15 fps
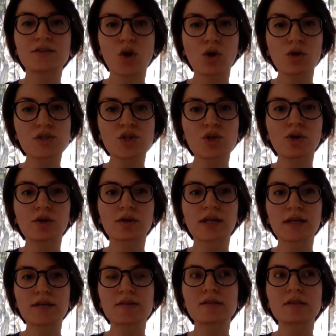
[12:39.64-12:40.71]
And also
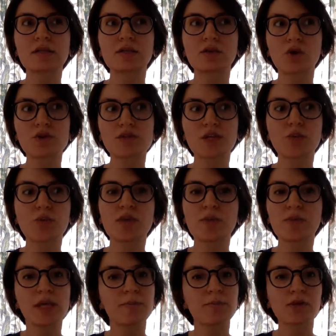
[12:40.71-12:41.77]
get in contact with
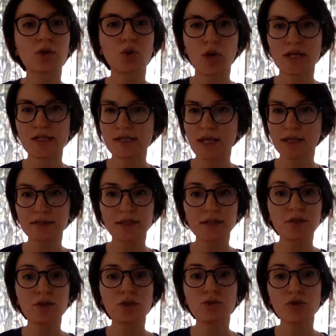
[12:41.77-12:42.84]
the people who are studying
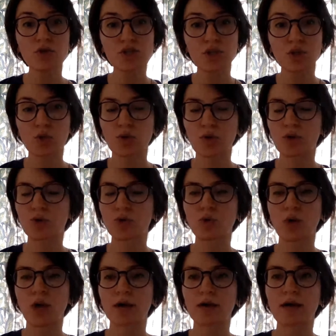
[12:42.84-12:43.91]
at the university or
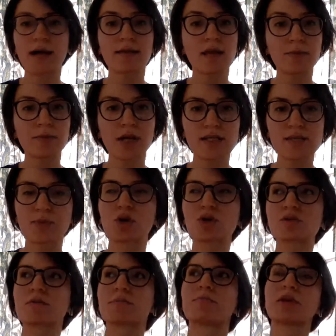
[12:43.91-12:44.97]
who are alumni,
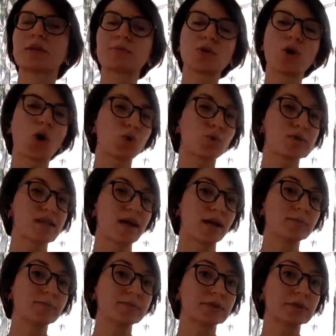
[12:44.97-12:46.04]
because people always
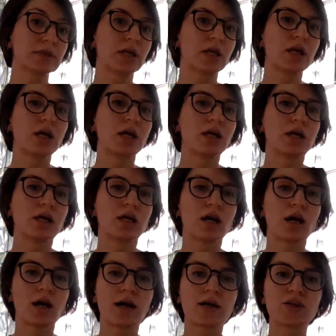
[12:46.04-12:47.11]
help.
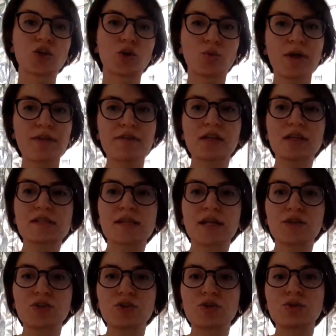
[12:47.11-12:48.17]
One thing is
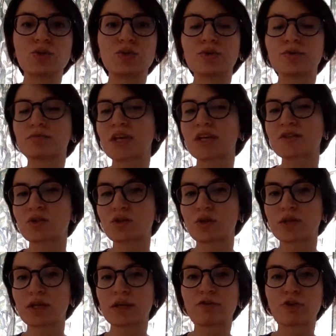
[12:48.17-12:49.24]
that you get to
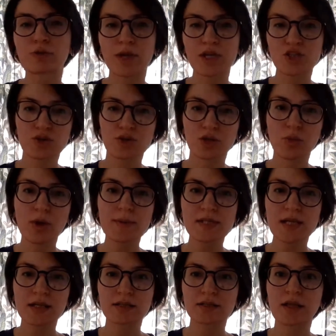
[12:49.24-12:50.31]
know the information on the
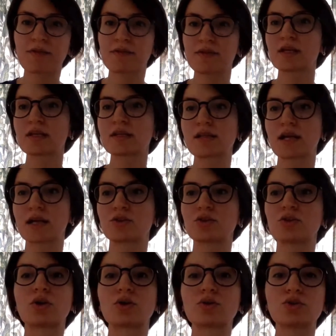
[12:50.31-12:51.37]
website. Another thing is that,
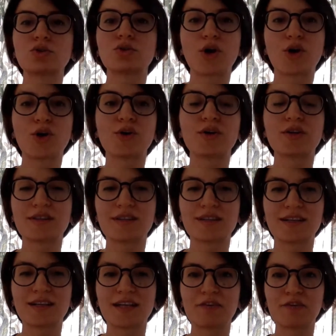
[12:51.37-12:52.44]
you know
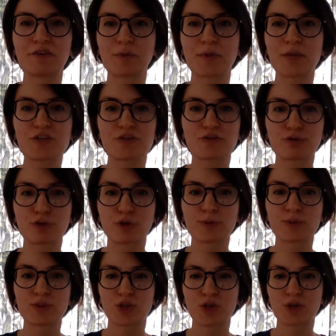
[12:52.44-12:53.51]
the information from,
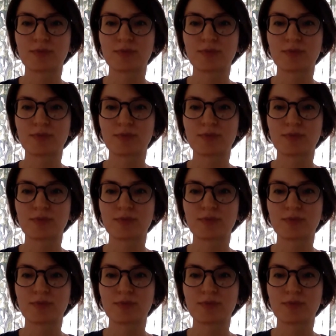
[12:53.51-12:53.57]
